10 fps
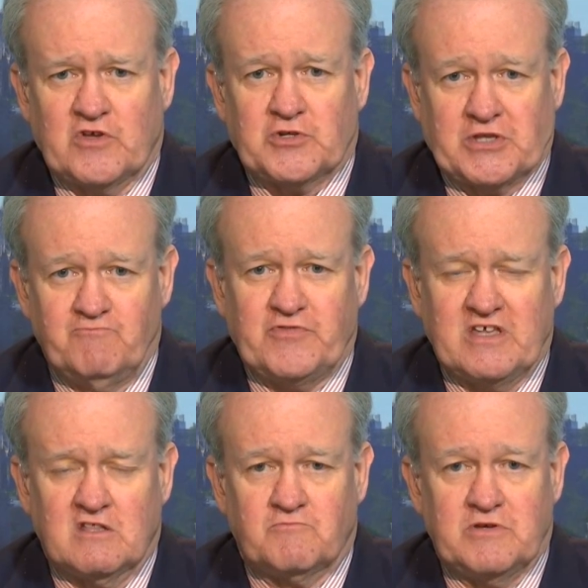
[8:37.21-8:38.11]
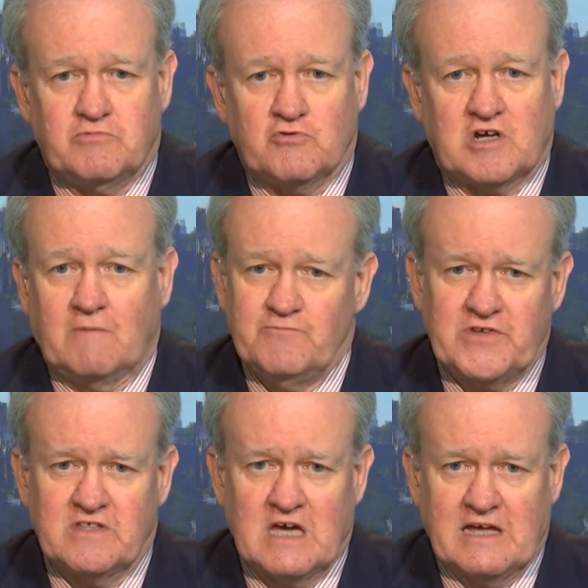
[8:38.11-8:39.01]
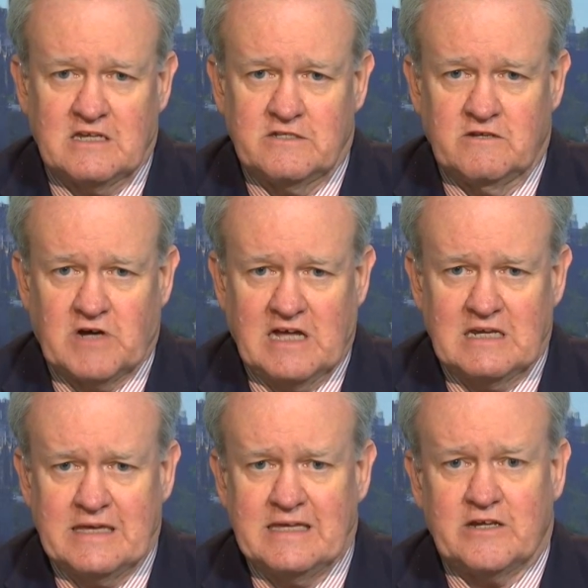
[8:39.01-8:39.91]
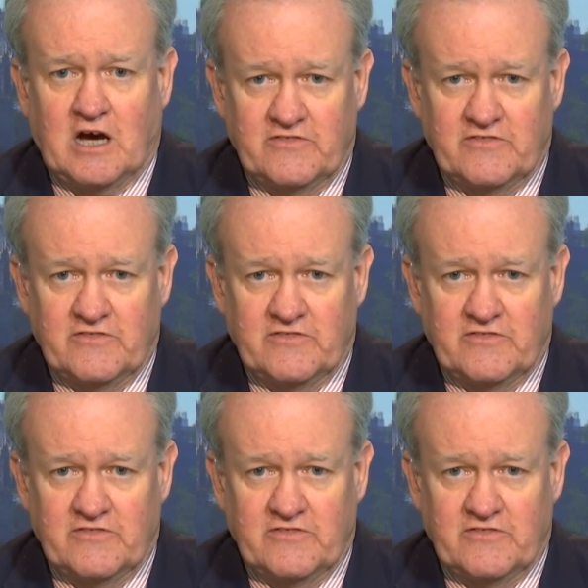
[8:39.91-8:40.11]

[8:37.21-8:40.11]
They're something that people come to the island of Islay and